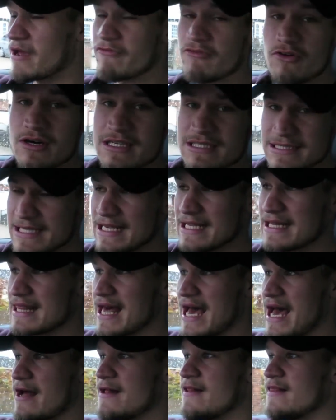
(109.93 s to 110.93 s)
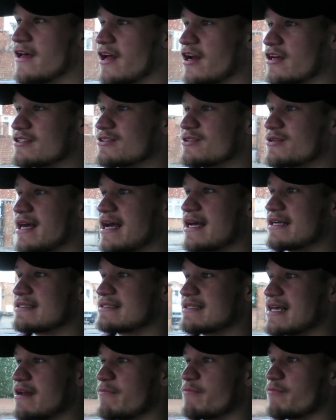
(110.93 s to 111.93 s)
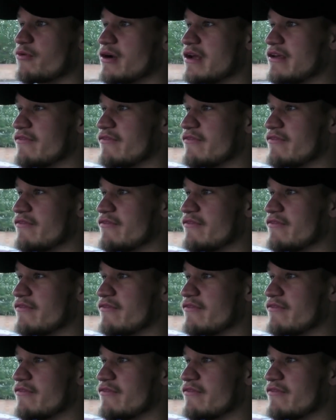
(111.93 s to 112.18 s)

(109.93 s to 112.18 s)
I've already seen that, and I saw that at Salon